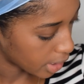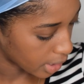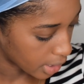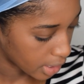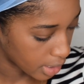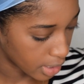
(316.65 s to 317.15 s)

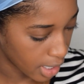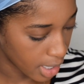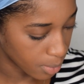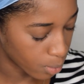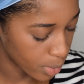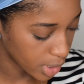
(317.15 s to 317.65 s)
And
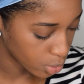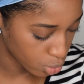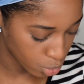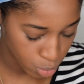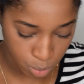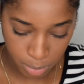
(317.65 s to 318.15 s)
I went
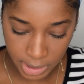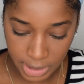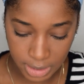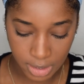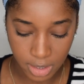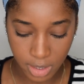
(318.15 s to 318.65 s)
to
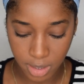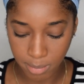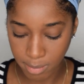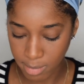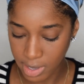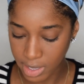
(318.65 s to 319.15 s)
pick
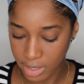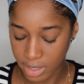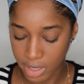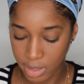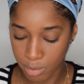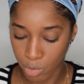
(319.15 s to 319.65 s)
up
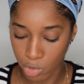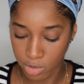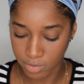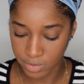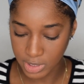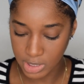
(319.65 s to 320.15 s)
my
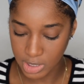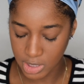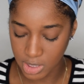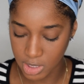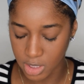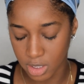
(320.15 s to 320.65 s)

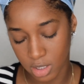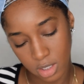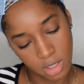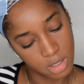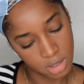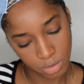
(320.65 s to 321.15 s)
Morphe.
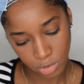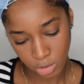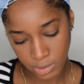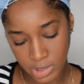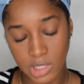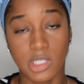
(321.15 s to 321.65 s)
Which
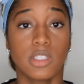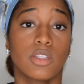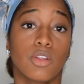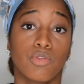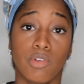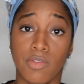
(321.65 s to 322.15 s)
one is this?
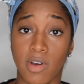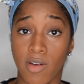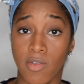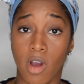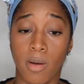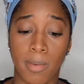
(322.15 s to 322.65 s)
The
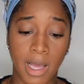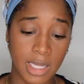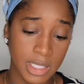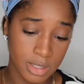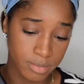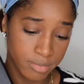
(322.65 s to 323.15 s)
35R
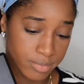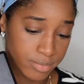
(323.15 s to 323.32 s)
palette.